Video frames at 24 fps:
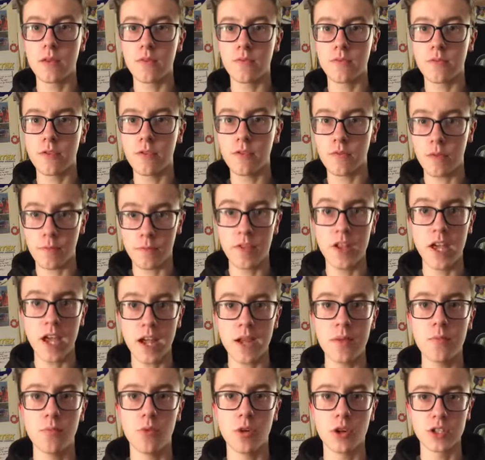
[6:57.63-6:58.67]
the
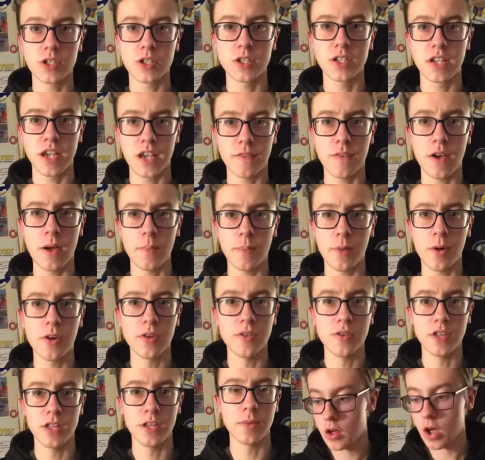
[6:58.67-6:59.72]
aim was to get that
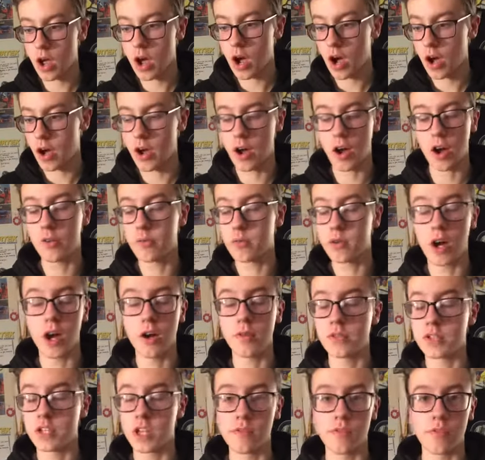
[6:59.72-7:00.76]
podium. I
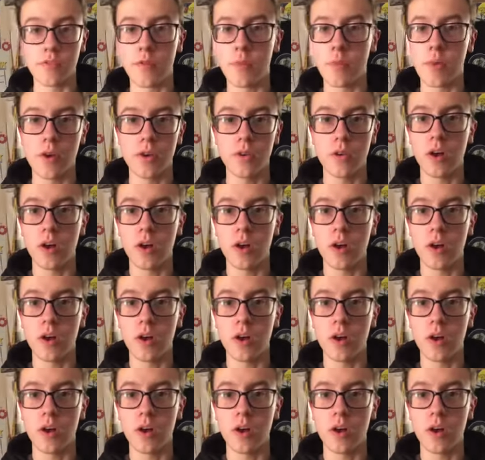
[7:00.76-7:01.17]
was over the moon.